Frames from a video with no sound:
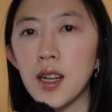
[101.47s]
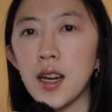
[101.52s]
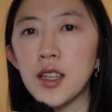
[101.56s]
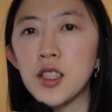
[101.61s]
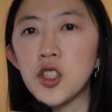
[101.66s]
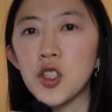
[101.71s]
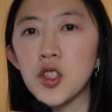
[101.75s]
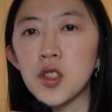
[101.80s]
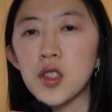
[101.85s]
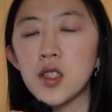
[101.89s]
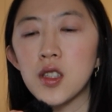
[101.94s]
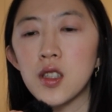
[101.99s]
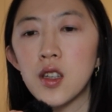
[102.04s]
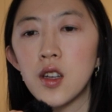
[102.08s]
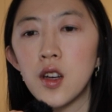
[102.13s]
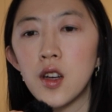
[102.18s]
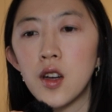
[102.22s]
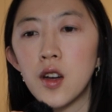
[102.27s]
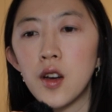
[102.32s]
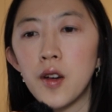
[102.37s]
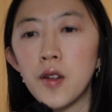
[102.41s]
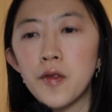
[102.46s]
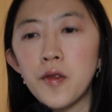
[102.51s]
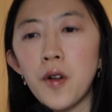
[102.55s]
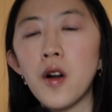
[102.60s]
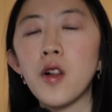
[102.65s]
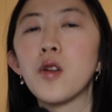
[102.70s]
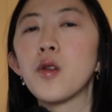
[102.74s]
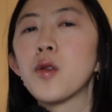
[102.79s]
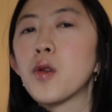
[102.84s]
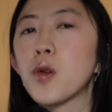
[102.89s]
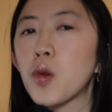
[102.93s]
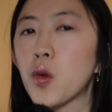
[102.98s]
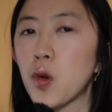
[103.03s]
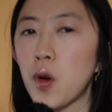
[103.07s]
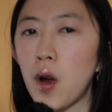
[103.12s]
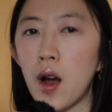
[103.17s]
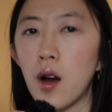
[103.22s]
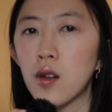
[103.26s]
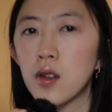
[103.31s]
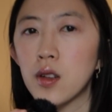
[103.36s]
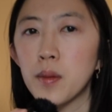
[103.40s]
I just follow the
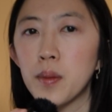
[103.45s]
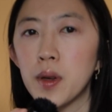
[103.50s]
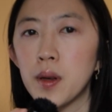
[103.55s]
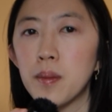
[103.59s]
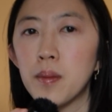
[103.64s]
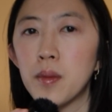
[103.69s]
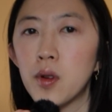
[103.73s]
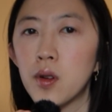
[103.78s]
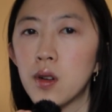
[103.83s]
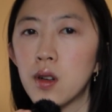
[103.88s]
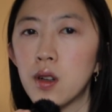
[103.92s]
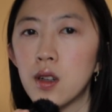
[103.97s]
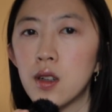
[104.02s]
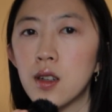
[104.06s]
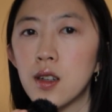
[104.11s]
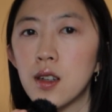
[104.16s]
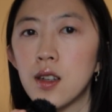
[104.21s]
crowd a bit more.